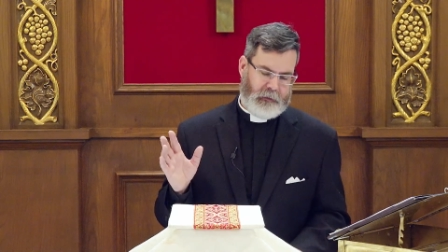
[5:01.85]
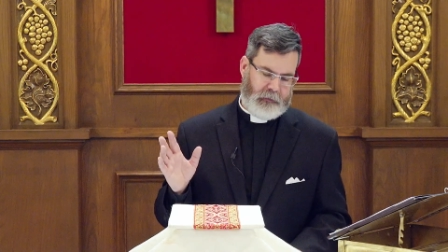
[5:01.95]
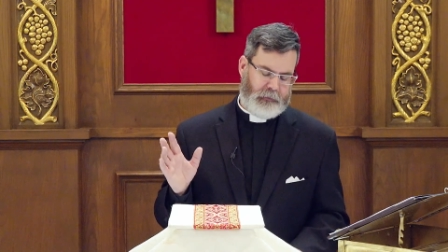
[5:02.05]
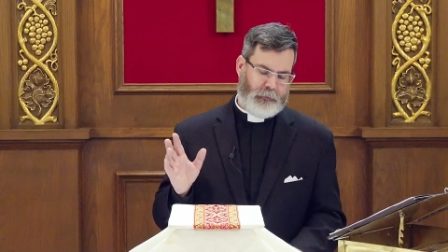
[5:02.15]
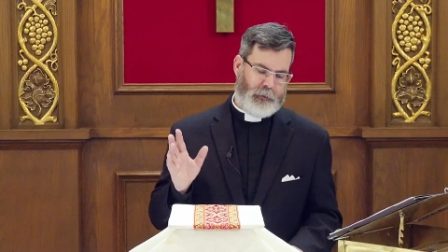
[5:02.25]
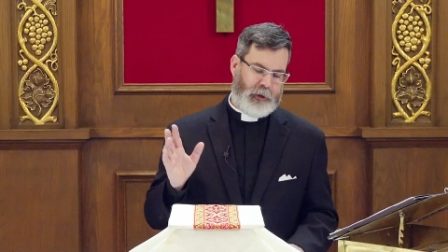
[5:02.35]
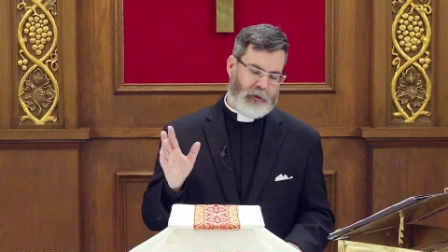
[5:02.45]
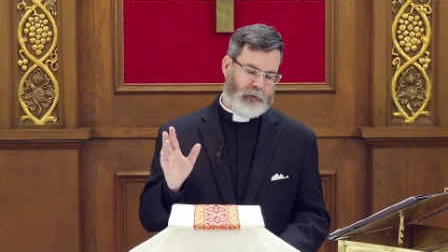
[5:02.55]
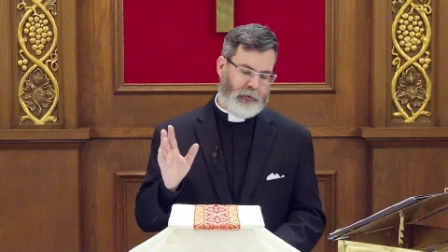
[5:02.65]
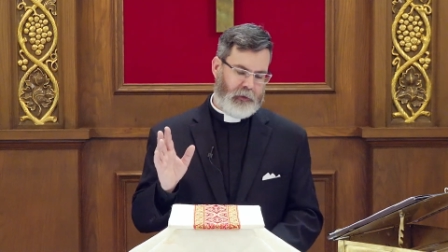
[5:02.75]
on this for
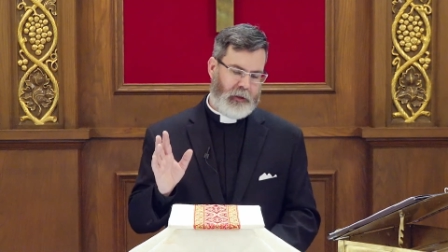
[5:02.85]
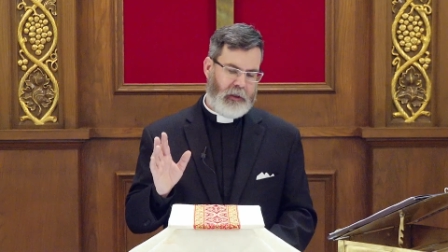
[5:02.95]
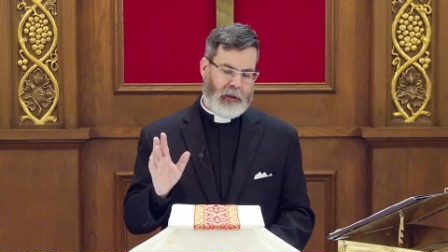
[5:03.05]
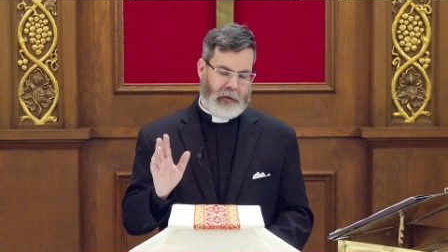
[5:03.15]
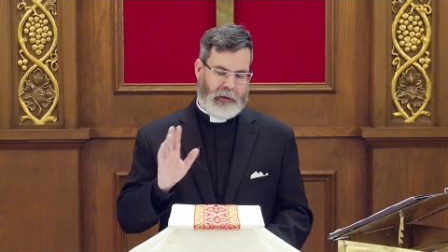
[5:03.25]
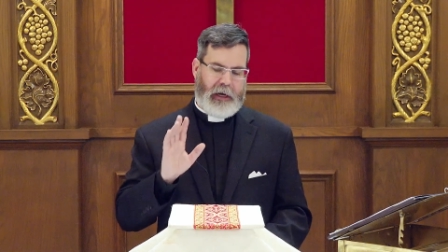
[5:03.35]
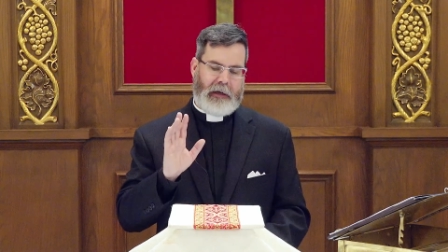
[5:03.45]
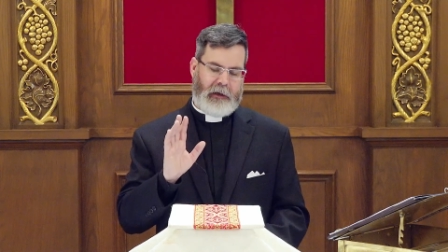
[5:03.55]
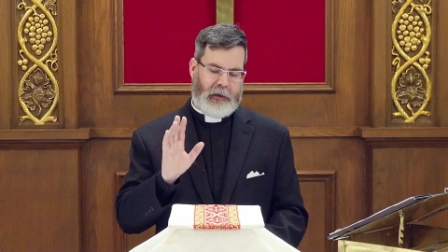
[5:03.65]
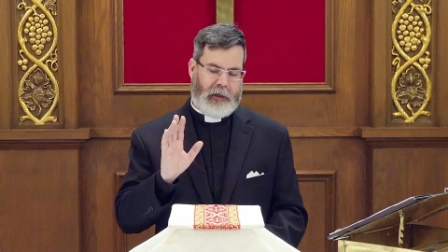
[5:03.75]
years, and he
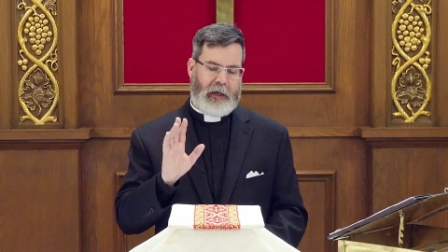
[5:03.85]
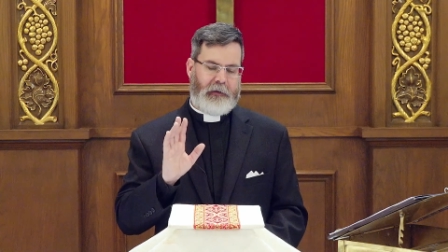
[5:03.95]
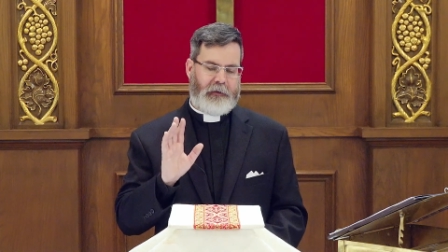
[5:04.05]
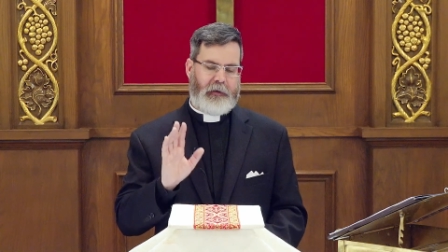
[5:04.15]
got